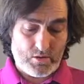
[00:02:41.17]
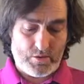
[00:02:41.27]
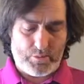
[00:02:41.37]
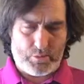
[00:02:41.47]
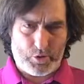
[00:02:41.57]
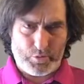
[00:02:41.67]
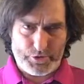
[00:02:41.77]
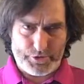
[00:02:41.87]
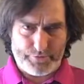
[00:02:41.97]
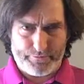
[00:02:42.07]
the
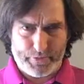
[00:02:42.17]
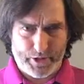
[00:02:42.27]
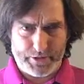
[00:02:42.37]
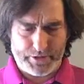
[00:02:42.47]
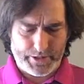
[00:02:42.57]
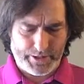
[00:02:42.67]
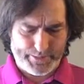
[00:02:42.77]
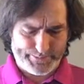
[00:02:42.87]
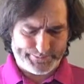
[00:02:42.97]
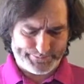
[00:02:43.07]
permissive parenting.
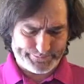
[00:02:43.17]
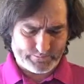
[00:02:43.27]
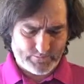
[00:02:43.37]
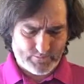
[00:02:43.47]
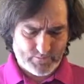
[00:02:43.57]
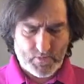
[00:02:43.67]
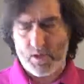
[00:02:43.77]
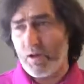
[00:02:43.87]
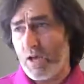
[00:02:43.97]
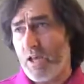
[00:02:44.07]

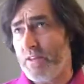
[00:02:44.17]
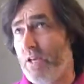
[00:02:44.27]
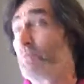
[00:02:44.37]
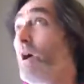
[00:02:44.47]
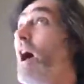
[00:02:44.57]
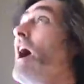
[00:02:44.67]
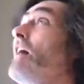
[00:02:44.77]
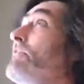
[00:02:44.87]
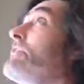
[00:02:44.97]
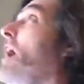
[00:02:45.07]
And then we
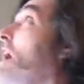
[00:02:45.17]
have the